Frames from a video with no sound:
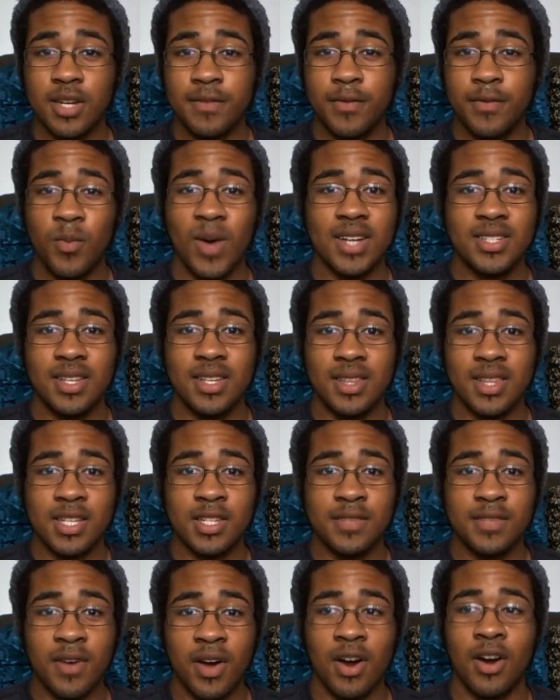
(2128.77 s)
If you watched it
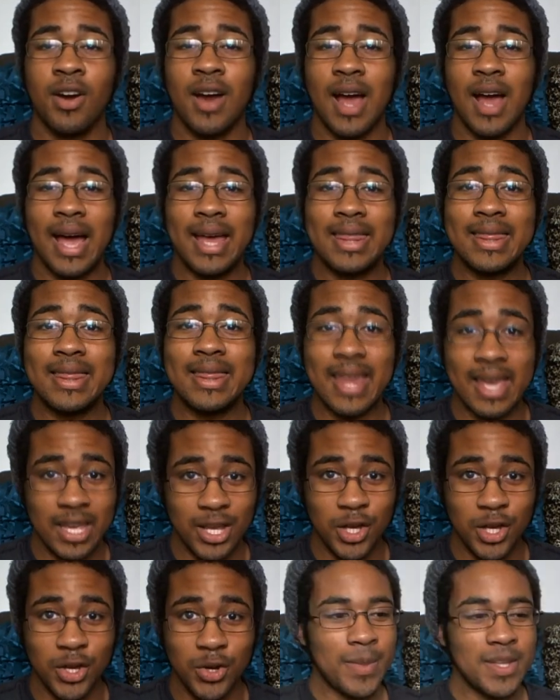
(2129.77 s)
this far, I
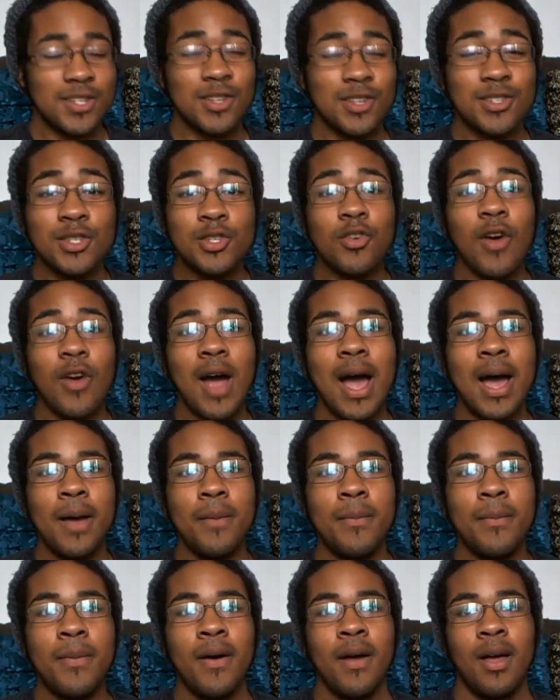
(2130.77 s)
thank you. So
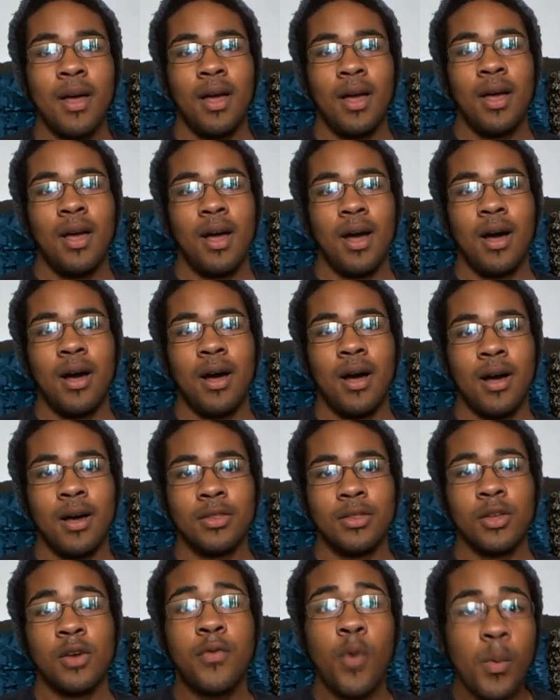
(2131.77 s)
subscribe.
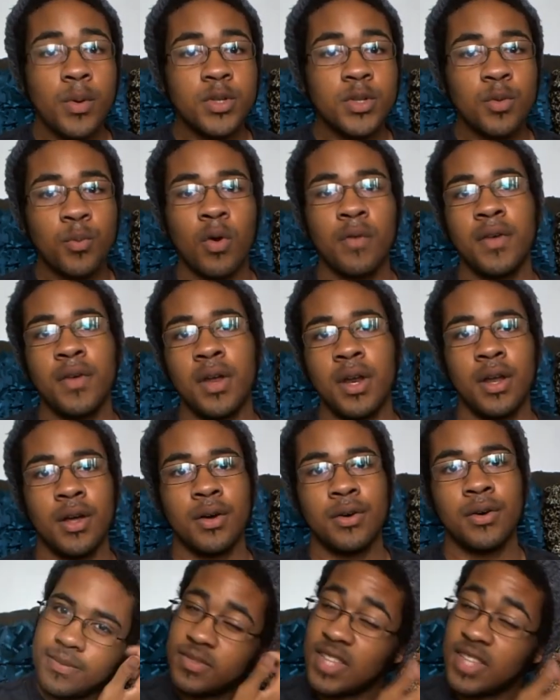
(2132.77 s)
Look forward to more
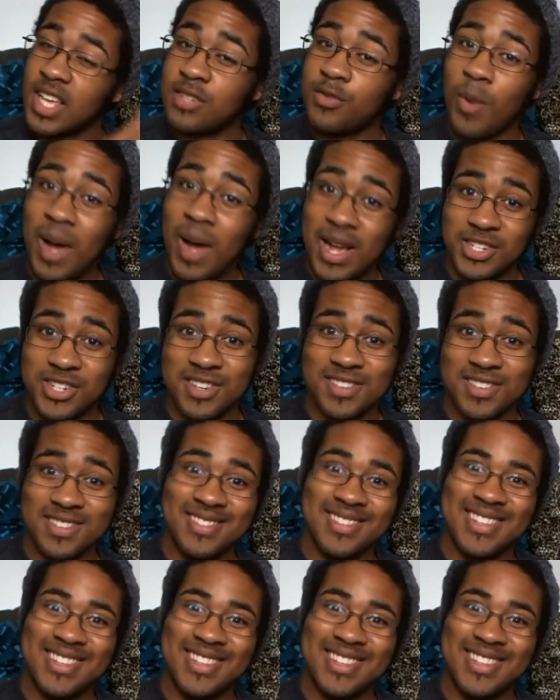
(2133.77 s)
videos. Thanks for watching.